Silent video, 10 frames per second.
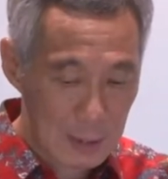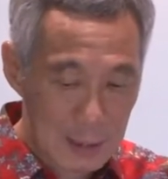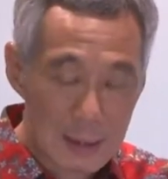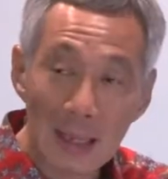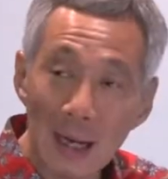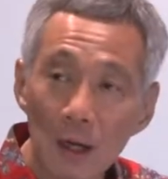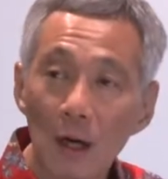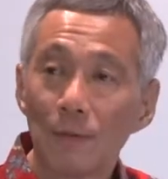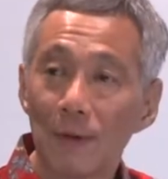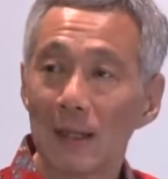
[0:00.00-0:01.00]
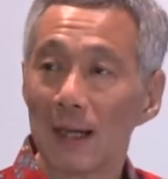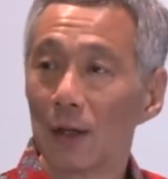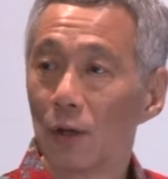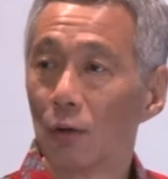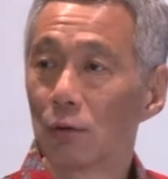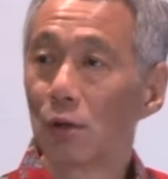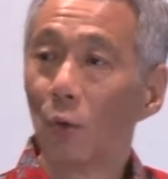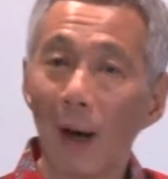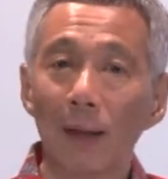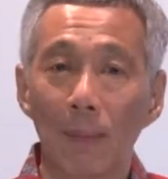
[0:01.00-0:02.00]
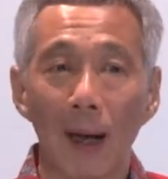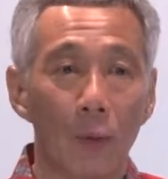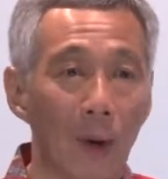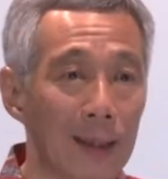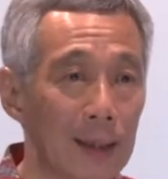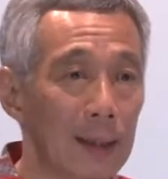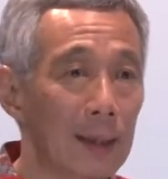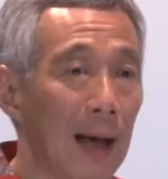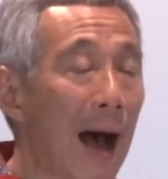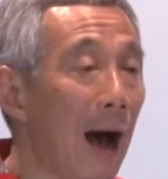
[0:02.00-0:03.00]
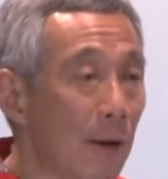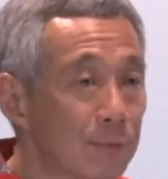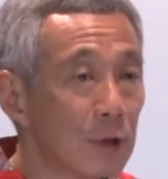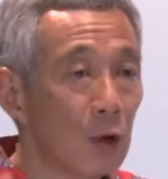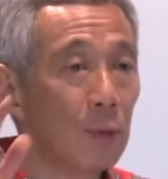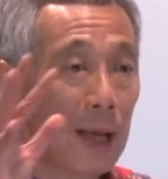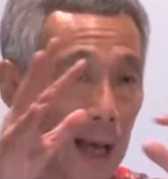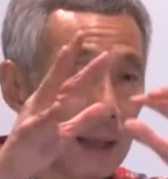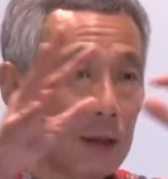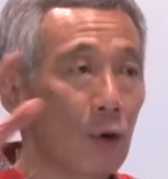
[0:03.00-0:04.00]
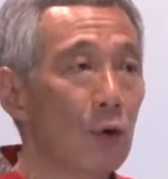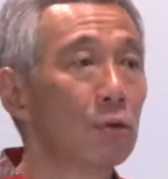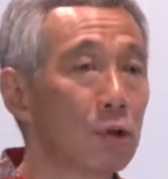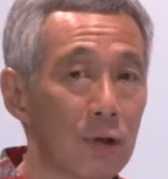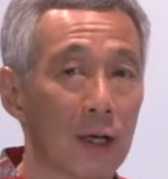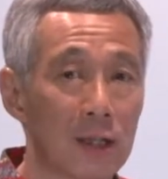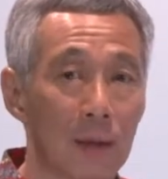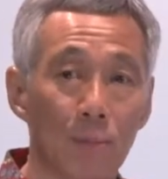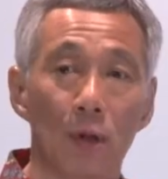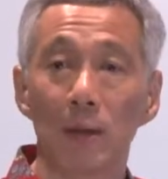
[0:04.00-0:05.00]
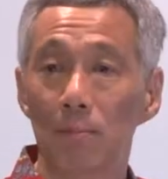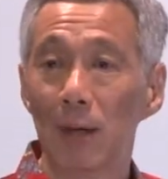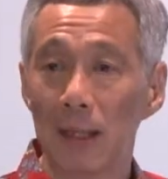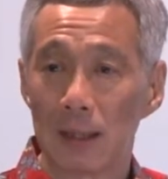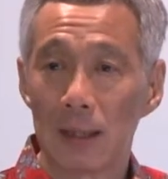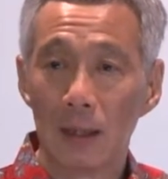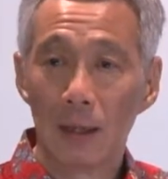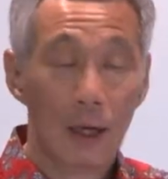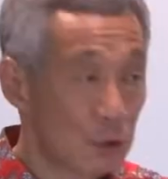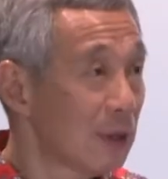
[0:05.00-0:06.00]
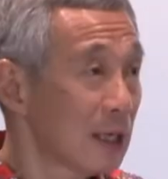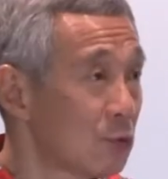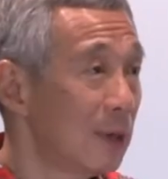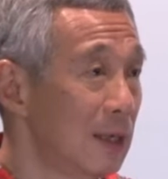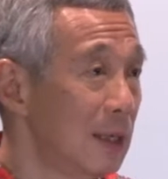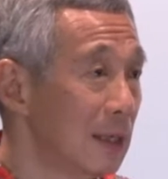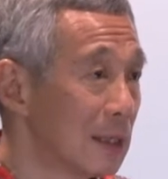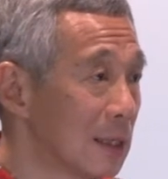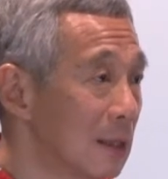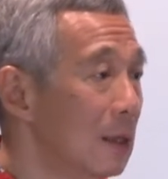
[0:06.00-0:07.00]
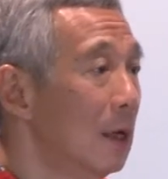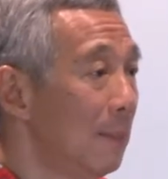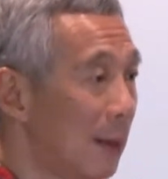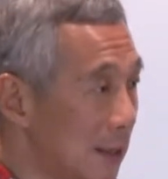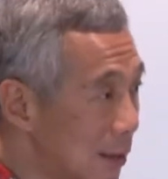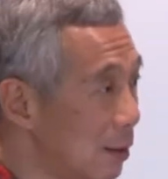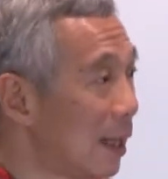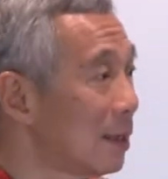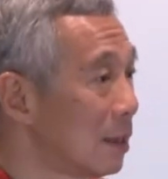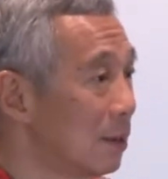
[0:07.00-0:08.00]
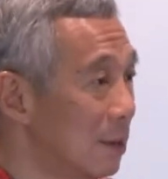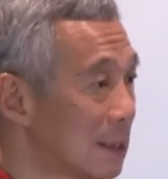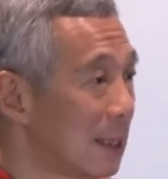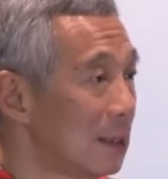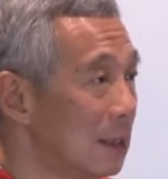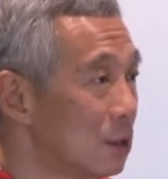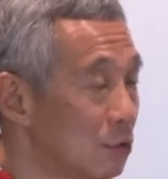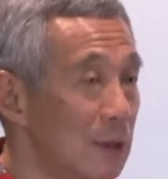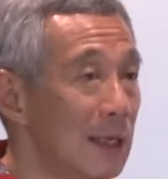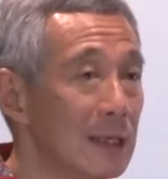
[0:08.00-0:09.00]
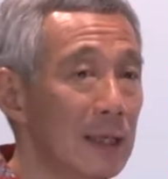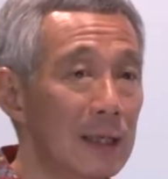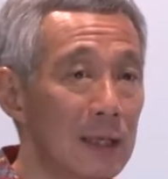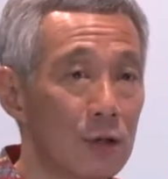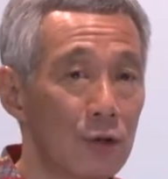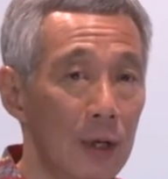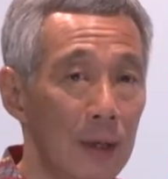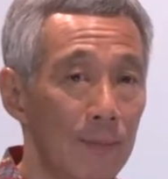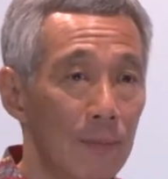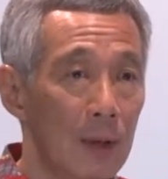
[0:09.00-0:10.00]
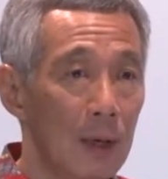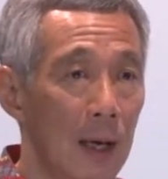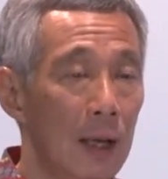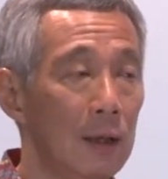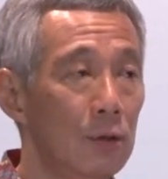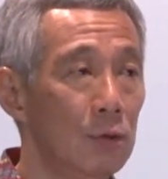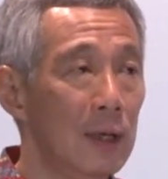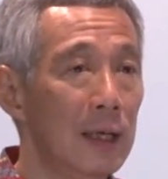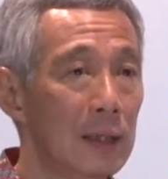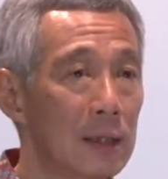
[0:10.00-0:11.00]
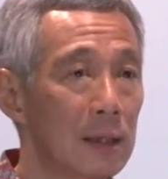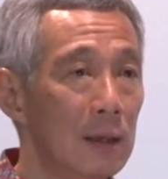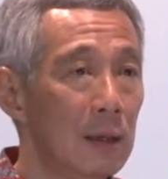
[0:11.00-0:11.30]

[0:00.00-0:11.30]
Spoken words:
selling off the GenCos one by one, after we had the whole structure put in place. It took us 20 years, but that result is today's industry and today's